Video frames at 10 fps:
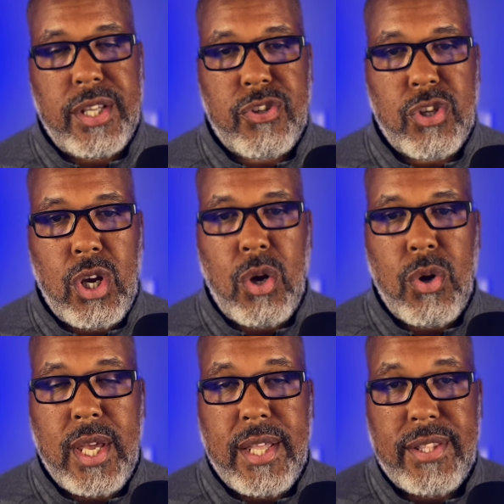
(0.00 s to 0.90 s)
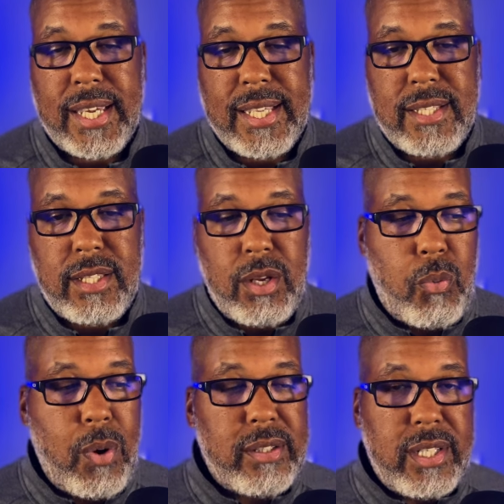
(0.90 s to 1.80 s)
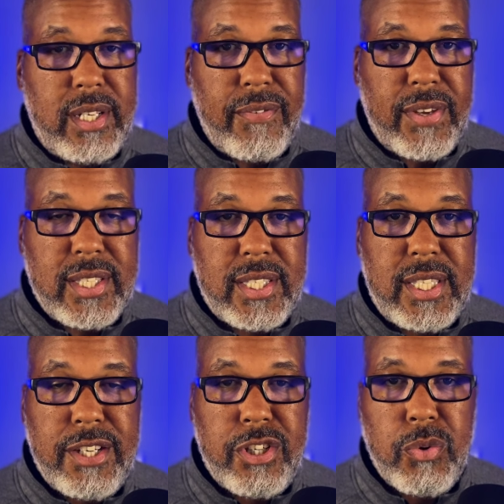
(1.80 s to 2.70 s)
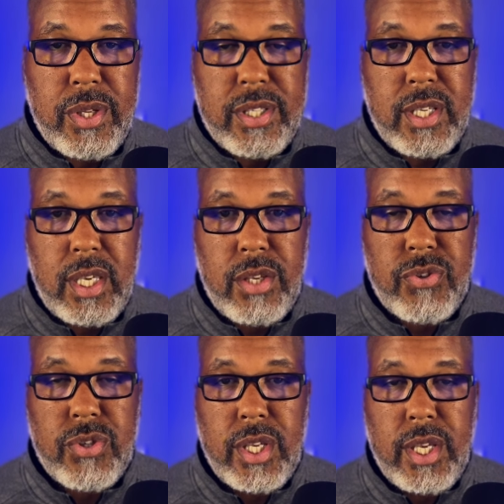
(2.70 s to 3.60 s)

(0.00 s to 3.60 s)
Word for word: And so the con- the relative constituencies